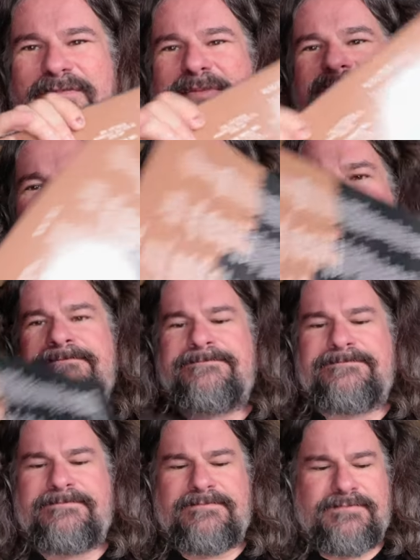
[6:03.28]
open.
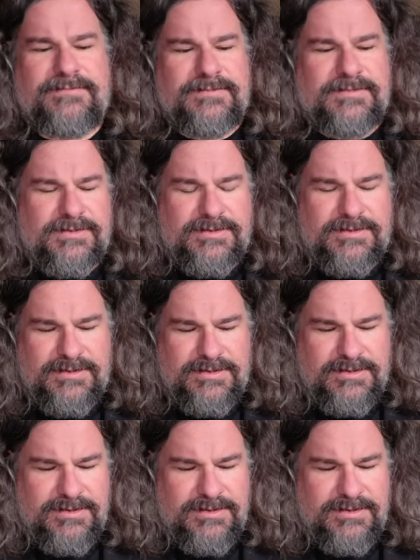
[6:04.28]
I'm